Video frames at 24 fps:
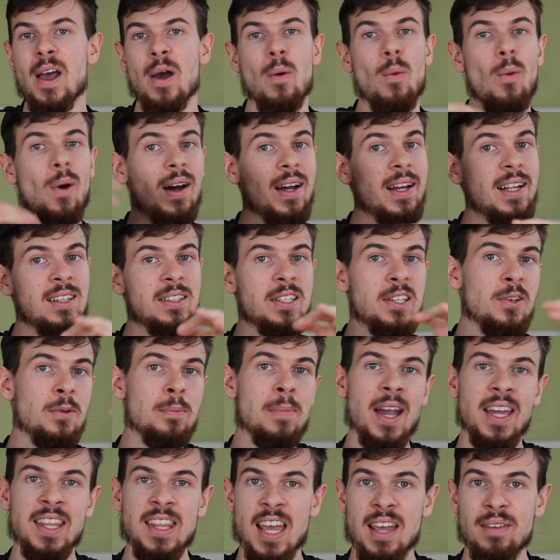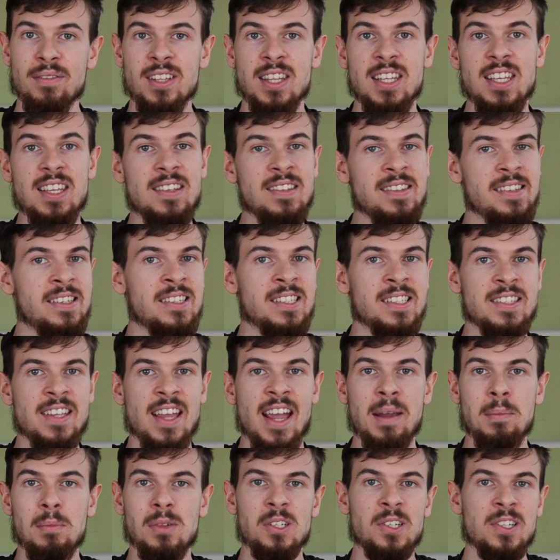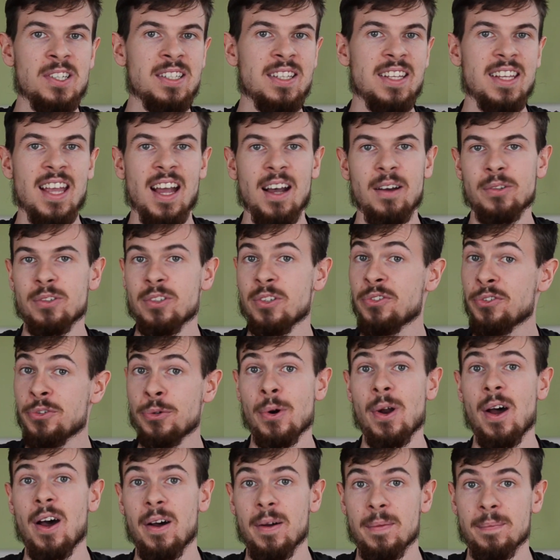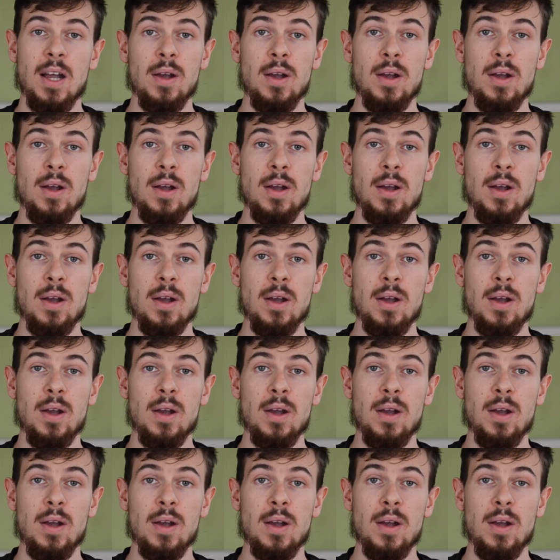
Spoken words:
while you might have an easier time learning how to draw.